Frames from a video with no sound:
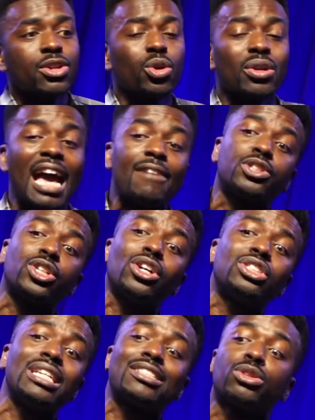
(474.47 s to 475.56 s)
you could have
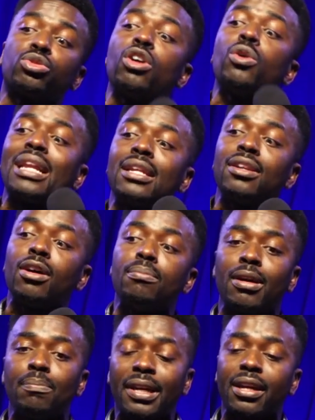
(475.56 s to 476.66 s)
churches growing in
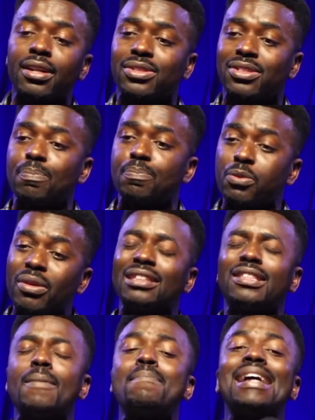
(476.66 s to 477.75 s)
number because the, pre-
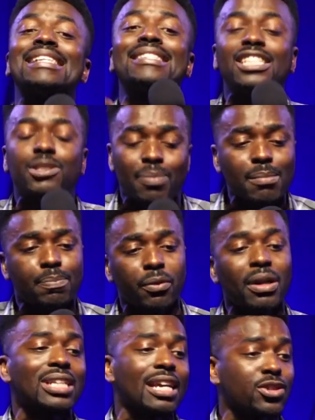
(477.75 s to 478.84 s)
the message being
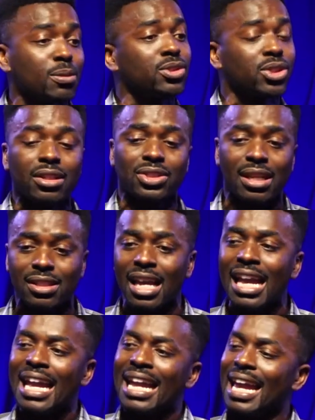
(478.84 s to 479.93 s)
preached at some churches
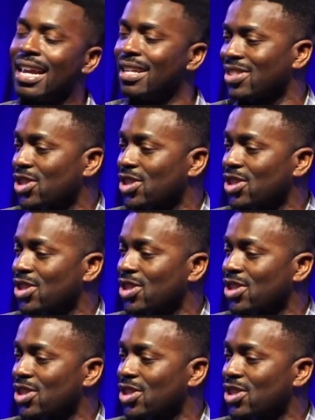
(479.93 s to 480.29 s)
is